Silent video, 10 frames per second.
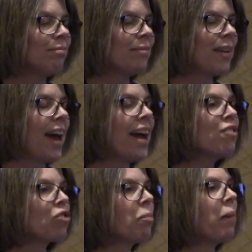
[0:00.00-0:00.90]

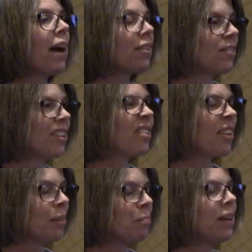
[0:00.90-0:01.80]
hedge our bets in
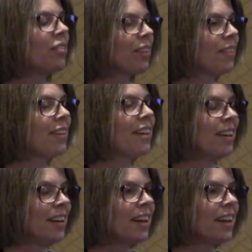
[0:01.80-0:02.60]
basically